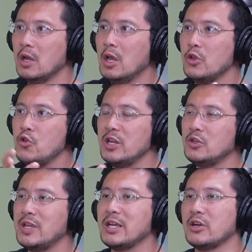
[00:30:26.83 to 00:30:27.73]
You need to
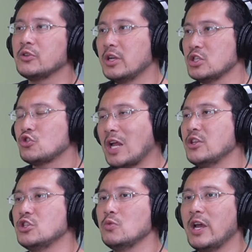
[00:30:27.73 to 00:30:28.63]
take an alternate
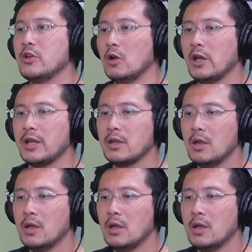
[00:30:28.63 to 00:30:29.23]
strategy where you're like,